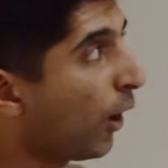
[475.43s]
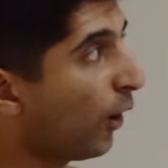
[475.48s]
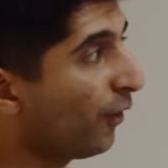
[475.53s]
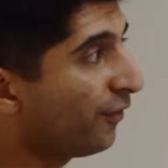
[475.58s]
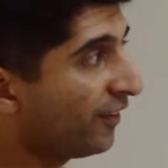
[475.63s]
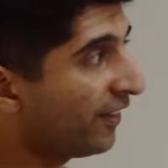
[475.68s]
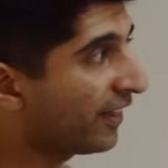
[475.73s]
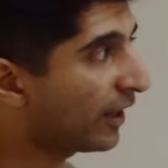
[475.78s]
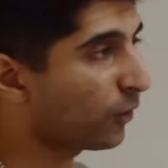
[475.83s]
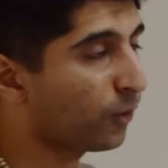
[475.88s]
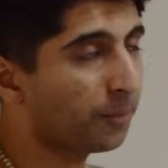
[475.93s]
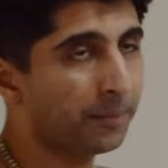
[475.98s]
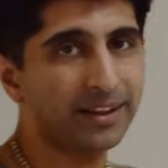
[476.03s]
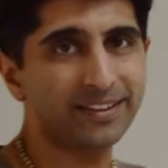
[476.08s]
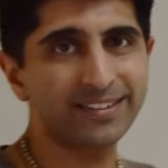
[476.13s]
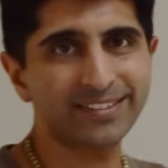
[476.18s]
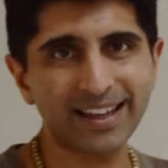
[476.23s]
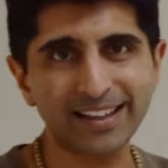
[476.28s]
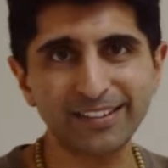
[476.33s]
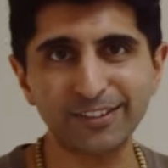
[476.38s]
Hopefully that all
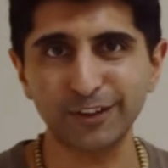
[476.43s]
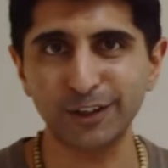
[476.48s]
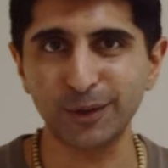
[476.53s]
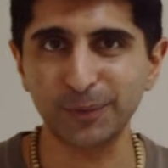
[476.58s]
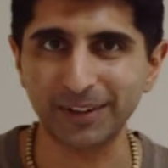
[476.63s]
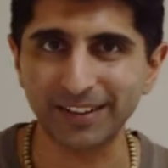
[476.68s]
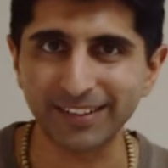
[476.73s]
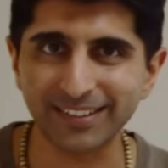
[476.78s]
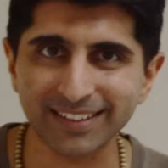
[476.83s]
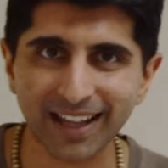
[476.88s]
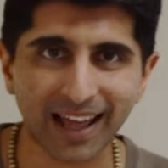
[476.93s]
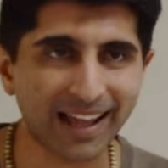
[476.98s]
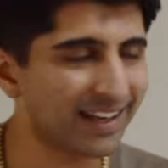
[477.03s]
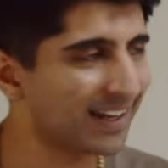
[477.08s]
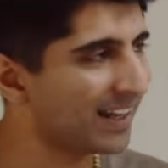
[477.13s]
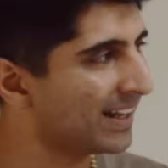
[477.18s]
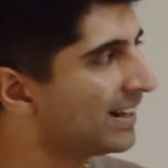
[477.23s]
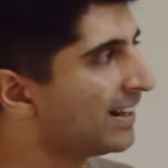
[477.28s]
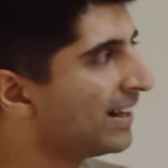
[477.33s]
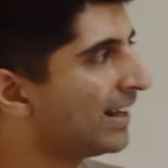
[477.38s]
made sense and you
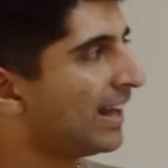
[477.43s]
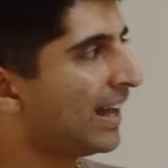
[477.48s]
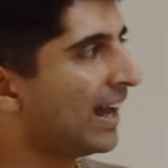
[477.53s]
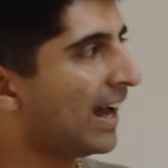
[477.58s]
understand it.